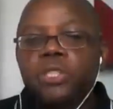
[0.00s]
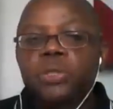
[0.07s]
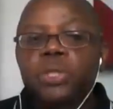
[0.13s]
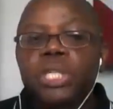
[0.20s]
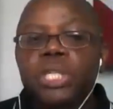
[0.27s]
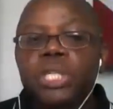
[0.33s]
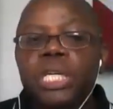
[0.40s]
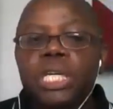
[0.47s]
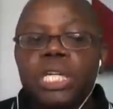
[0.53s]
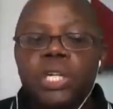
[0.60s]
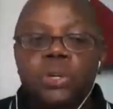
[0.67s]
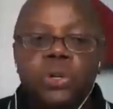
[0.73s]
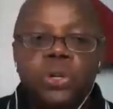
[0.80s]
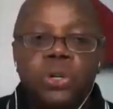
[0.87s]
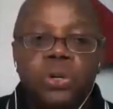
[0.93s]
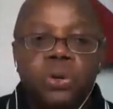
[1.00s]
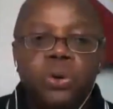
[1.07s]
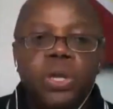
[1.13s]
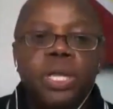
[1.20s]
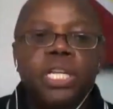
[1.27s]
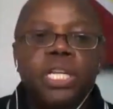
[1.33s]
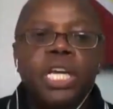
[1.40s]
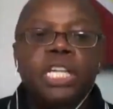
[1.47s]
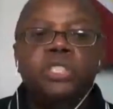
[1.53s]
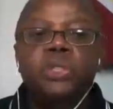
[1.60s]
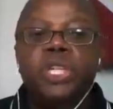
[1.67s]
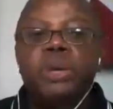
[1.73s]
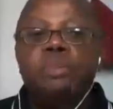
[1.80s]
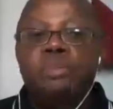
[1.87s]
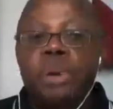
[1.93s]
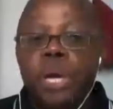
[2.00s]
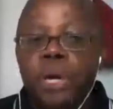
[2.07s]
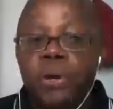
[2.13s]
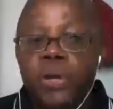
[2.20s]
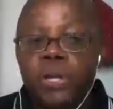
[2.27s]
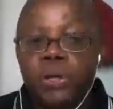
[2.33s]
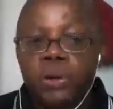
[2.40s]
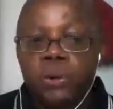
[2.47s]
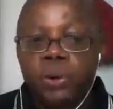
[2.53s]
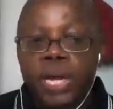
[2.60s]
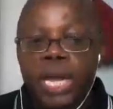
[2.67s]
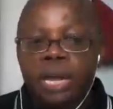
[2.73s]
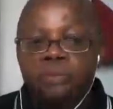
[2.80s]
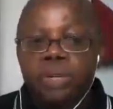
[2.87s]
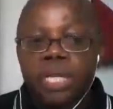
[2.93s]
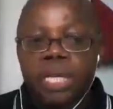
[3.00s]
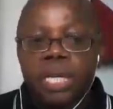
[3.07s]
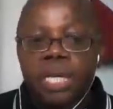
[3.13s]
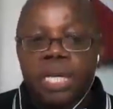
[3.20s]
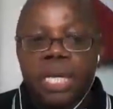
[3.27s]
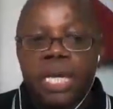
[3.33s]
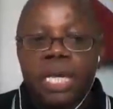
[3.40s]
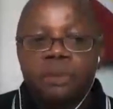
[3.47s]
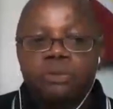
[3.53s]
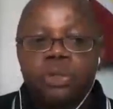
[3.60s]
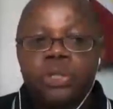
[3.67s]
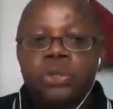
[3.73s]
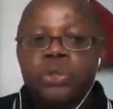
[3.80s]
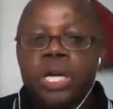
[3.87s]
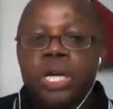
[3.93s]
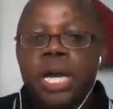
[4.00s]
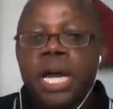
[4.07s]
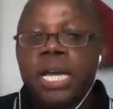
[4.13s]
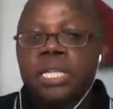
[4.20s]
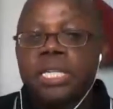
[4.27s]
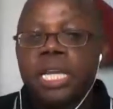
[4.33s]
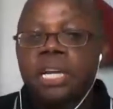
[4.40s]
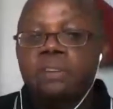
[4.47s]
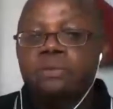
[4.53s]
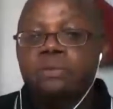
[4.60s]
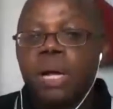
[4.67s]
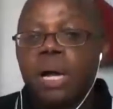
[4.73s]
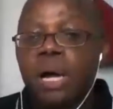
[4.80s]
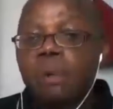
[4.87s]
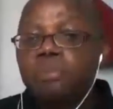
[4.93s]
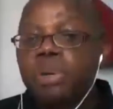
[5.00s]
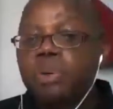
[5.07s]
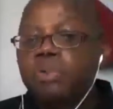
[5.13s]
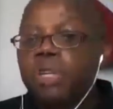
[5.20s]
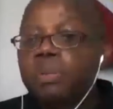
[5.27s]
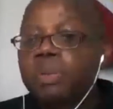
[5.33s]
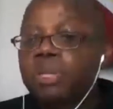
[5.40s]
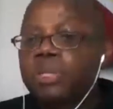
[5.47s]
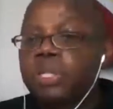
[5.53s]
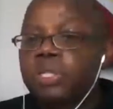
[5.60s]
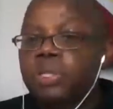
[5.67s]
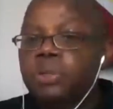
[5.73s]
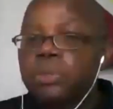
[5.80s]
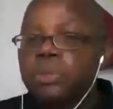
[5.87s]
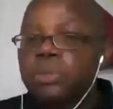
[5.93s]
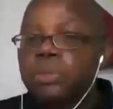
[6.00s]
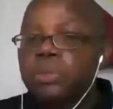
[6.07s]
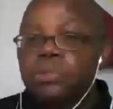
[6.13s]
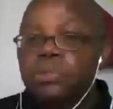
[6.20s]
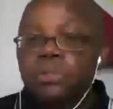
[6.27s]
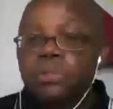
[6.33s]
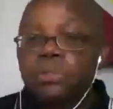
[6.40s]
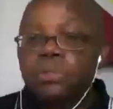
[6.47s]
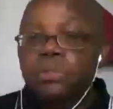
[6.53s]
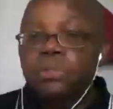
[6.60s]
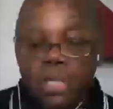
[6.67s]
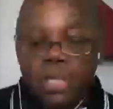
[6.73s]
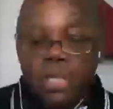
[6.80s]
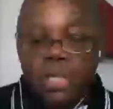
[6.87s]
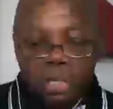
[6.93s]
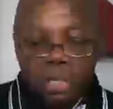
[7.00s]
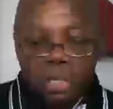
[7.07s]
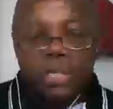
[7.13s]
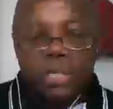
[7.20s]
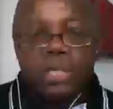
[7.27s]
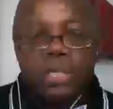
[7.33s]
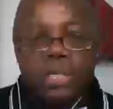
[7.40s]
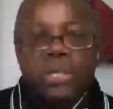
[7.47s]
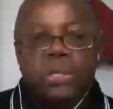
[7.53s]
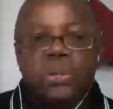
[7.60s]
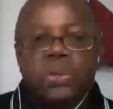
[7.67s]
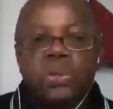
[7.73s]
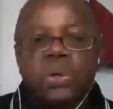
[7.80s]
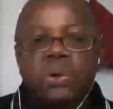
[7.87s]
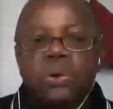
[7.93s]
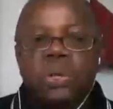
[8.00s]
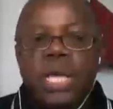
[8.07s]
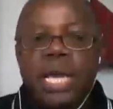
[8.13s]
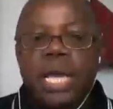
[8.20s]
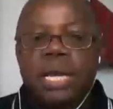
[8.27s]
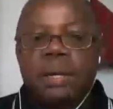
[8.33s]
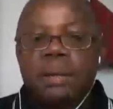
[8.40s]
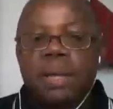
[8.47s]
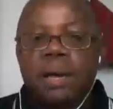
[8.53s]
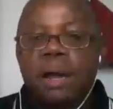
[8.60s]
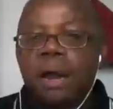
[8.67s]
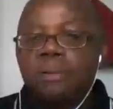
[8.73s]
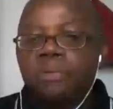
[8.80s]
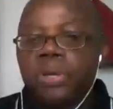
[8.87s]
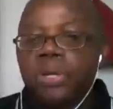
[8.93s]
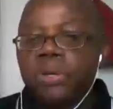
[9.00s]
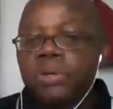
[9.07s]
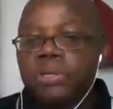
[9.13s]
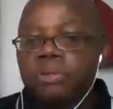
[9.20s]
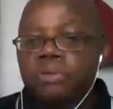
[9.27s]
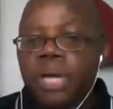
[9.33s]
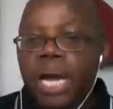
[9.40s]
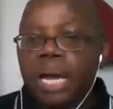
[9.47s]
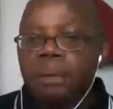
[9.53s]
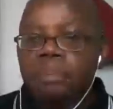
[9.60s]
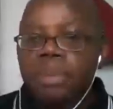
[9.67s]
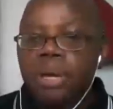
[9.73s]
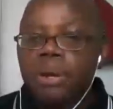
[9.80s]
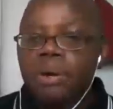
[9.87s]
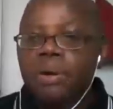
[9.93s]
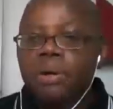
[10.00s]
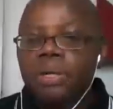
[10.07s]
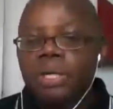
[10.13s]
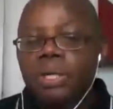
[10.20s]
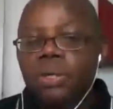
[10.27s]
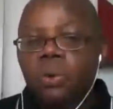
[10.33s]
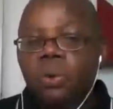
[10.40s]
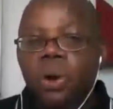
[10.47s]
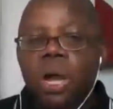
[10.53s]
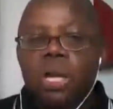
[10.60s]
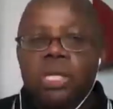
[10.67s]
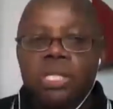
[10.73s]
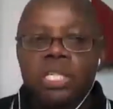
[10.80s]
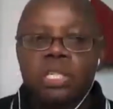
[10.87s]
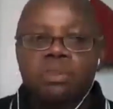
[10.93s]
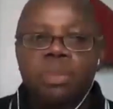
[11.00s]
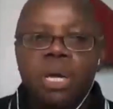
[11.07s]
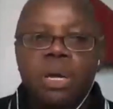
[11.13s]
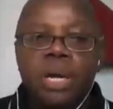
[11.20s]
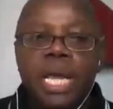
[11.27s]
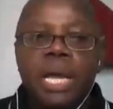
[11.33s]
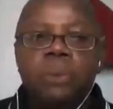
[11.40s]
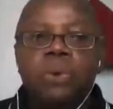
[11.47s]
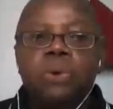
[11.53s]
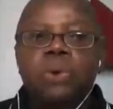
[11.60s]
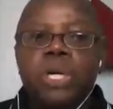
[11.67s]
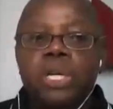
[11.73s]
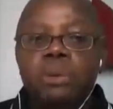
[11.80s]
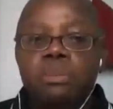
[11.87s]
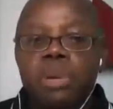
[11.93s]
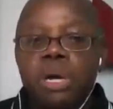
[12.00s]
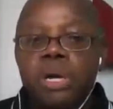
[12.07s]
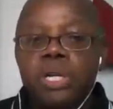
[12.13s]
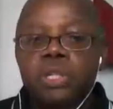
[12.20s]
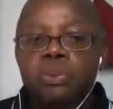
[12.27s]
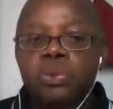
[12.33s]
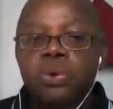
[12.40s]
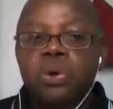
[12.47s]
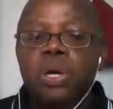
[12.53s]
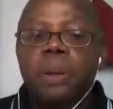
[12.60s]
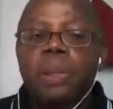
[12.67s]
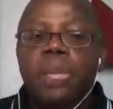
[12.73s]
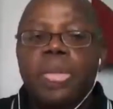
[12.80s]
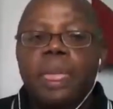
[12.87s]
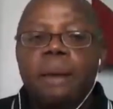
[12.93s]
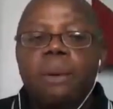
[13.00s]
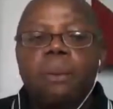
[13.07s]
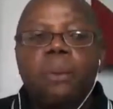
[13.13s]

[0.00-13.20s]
as you get better in your craft, and for you guys that have been with me since 2015, you know that our videos have gotten better, quality is better, and we will get better as more.